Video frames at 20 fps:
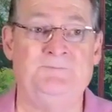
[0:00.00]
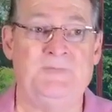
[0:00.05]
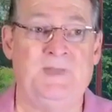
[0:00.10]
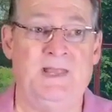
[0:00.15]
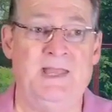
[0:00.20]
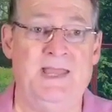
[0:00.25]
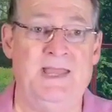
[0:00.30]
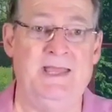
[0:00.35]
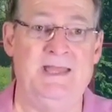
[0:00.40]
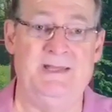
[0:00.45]

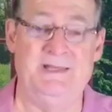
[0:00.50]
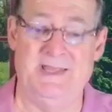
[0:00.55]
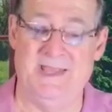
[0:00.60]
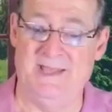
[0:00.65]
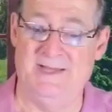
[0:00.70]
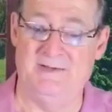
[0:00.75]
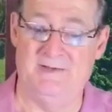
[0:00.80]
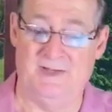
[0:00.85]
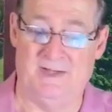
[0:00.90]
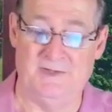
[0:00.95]
and,
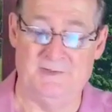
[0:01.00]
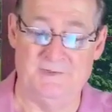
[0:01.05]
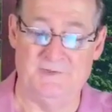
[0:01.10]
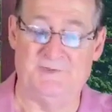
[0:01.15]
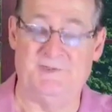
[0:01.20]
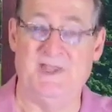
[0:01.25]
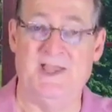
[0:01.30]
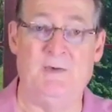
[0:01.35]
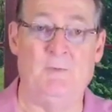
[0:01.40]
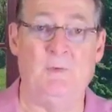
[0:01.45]
and
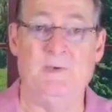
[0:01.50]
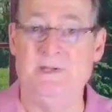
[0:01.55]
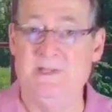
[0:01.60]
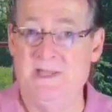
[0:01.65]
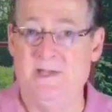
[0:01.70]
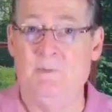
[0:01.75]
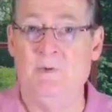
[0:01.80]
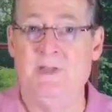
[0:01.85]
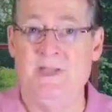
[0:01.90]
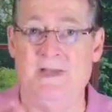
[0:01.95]
understand we
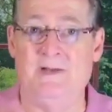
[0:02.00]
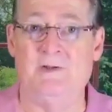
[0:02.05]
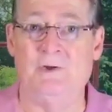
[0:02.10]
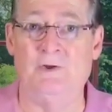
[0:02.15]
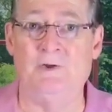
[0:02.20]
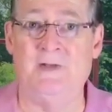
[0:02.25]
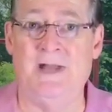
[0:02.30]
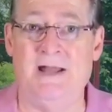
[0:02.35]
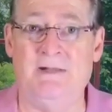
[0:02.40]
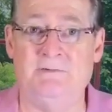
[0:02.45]
get, we had a
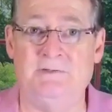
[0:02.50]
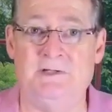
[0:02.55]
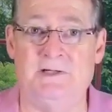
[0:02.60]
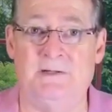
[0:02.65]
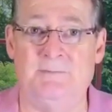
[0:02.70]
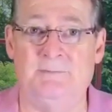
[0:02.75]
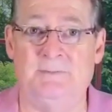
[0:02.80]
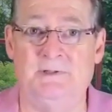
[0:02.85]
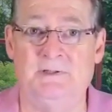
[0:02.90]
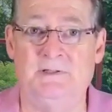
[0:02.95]
good outcome.